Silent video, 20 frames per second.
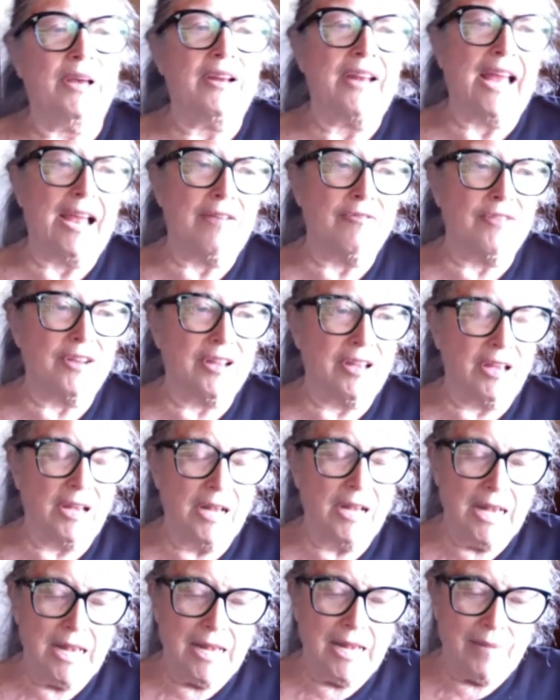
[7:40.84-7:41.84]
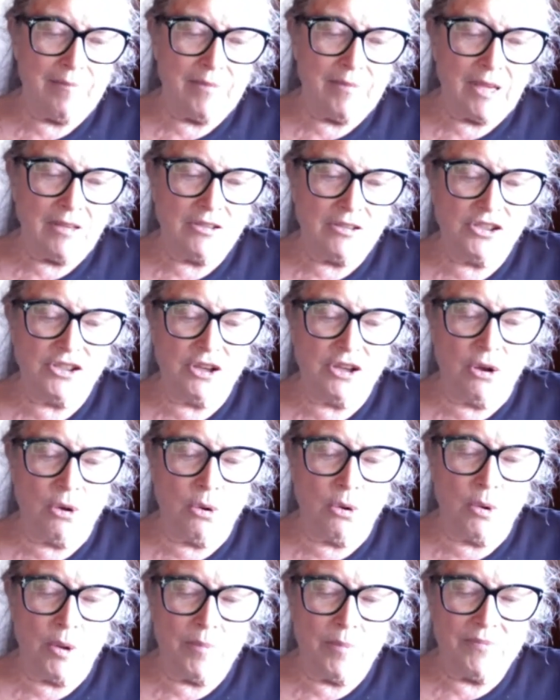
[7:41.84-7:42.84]
Africa.
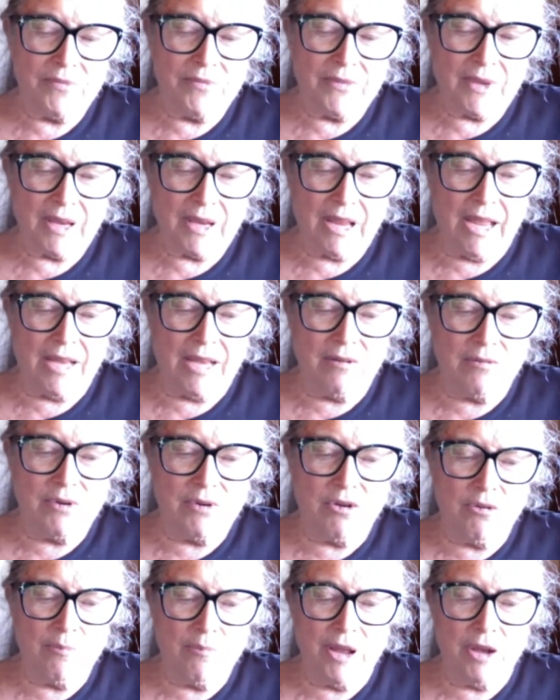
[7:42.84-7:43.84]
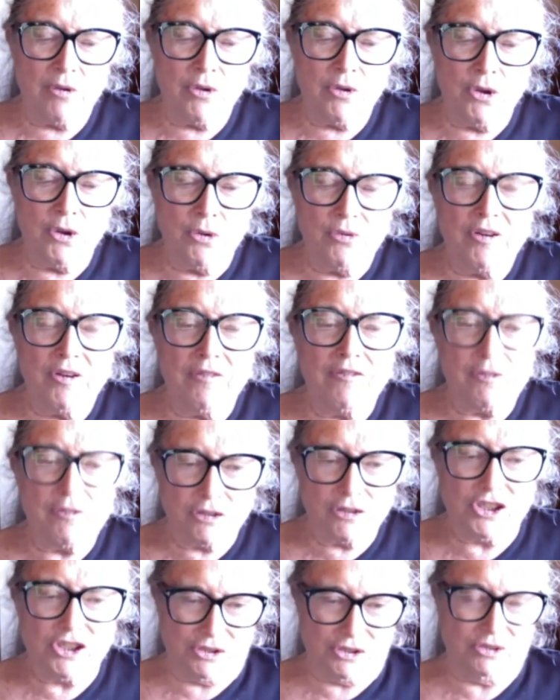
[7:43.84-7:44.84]
So I don't know about
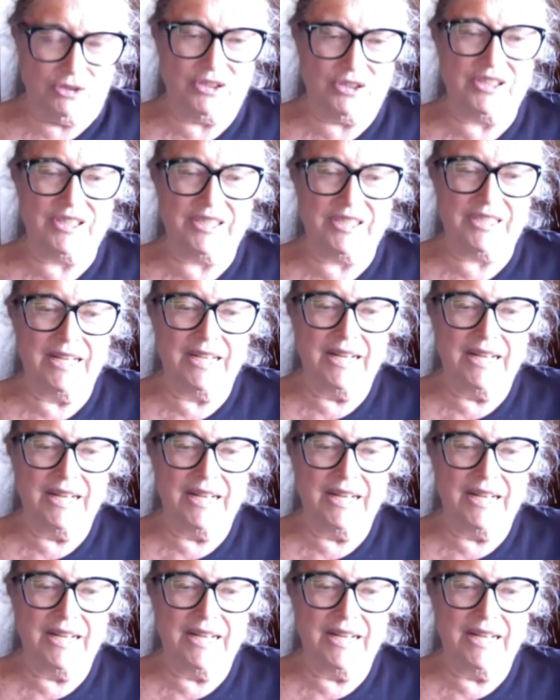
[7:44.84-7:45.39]
universals.